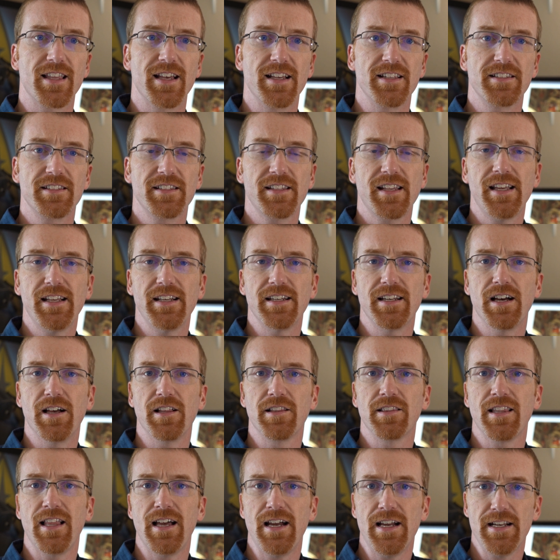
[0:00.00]
that Satan
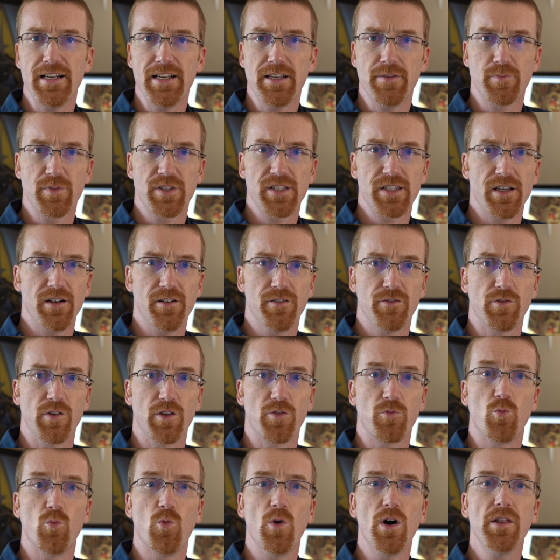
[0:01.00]
allied himself
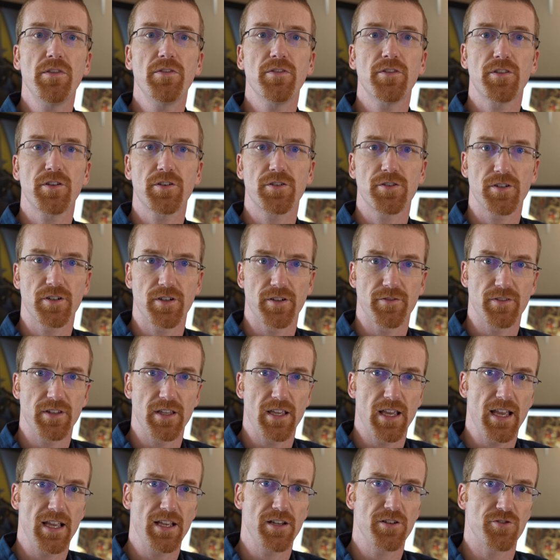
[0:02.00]
with one third of
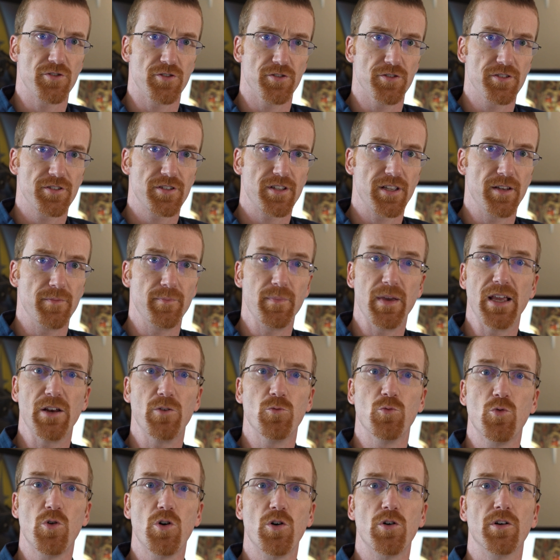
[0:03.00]
the angels and
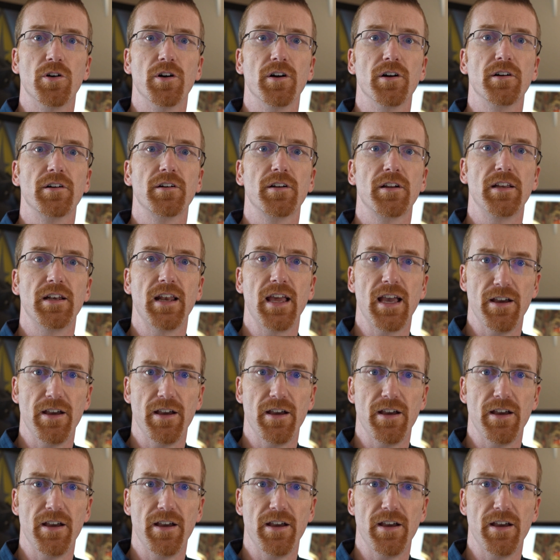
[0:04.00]
made war in